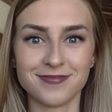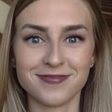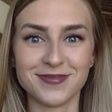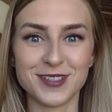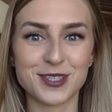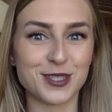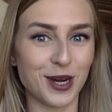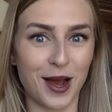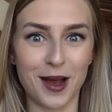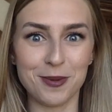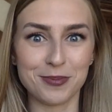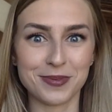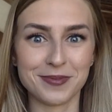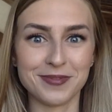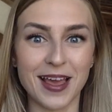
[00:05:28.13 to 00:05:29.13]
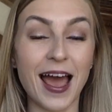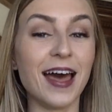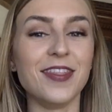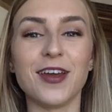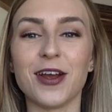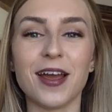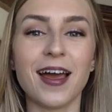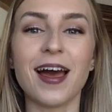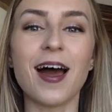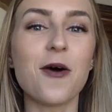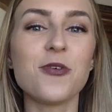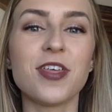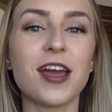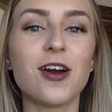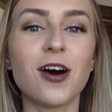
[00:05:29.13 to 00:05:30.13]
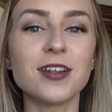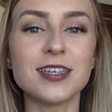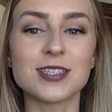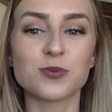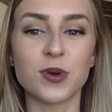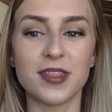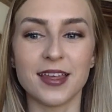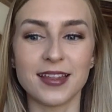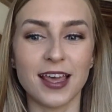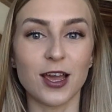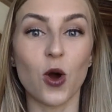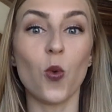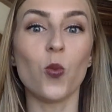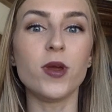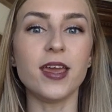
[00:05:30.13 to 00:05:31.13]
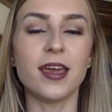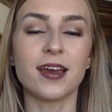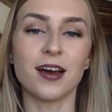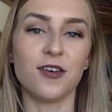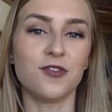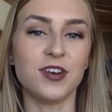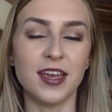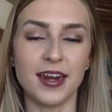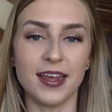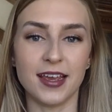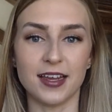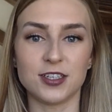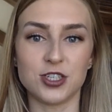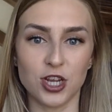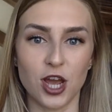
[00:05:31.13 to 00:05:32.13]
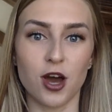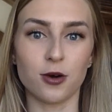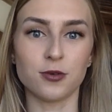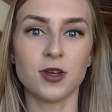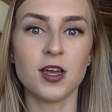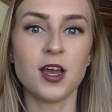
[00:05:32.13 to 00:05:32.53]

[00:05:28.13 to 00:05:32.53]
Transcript: Stop. And they called us within like a week of needing to go.